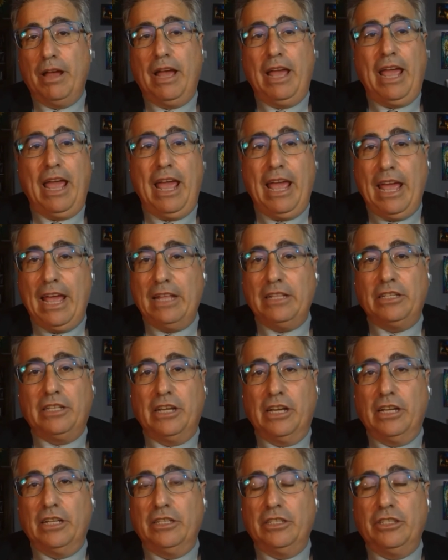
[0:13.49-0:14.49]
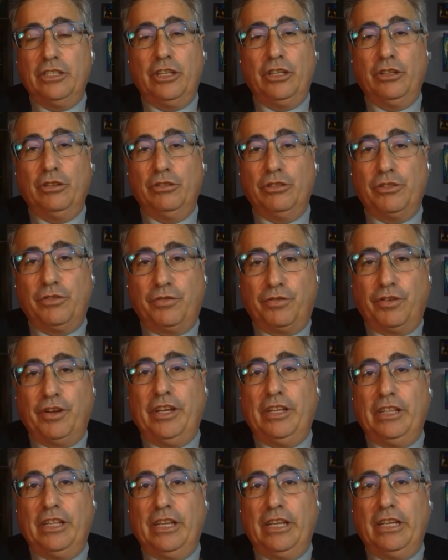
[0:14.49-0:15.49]
a handgun to use
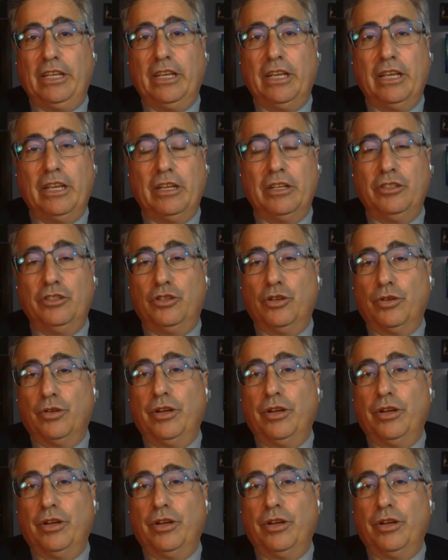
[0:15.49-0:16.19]
freely during